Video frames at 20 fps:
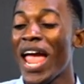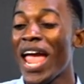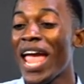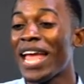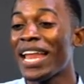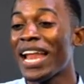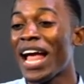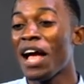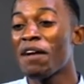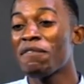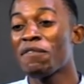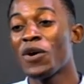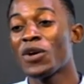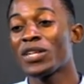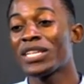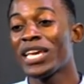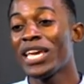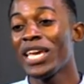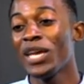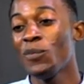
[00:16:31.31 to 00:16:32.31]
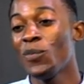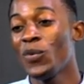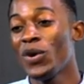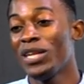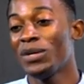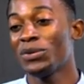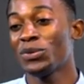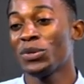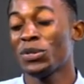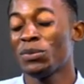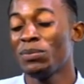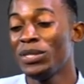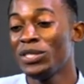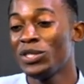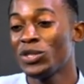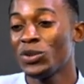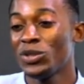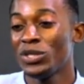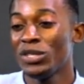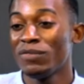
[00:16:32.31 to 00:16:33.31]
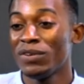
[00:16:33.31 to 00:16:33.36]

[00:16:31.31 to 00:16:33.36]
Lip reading: and I've got Kim Williams with me in studio